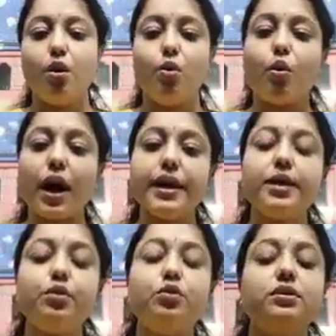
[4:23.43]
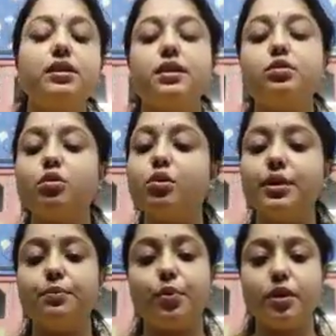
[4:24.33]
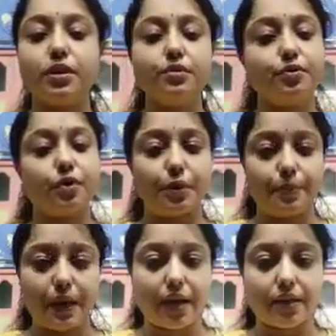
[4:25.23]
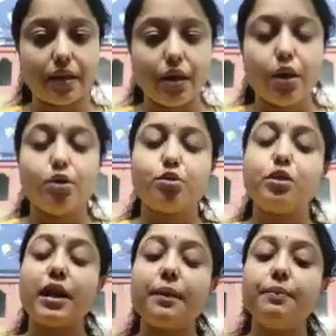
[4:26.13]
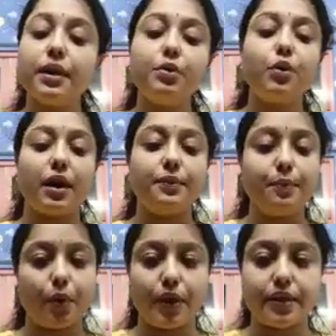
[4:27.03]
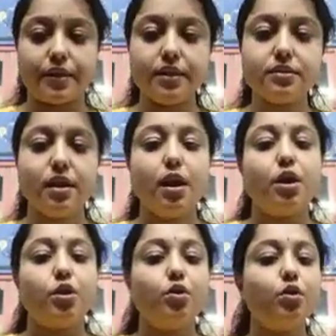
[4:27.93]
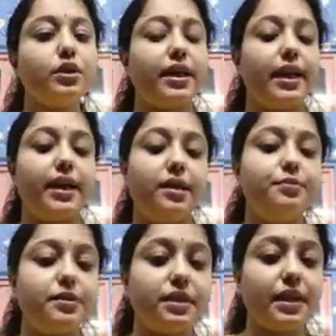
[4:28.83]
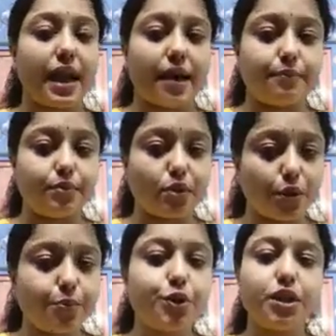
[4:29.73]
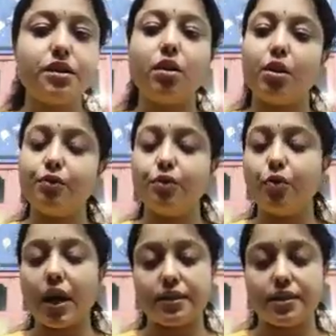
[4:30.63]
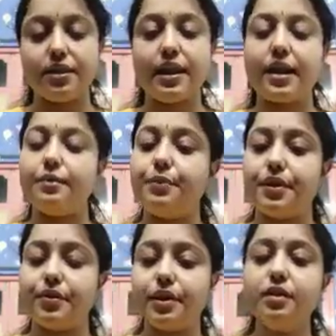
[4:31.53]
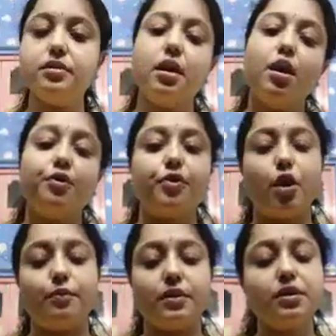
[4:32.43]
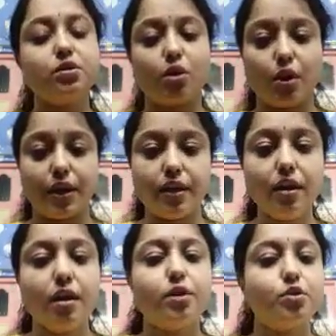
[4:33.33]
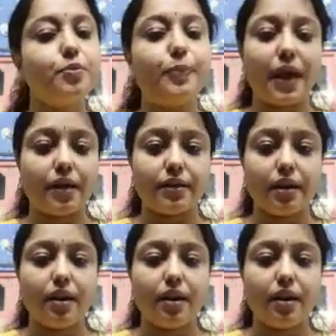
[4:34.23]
Why roots are so important for plant? So number one point is root helps in absorption of water and minerals from the soil to plant.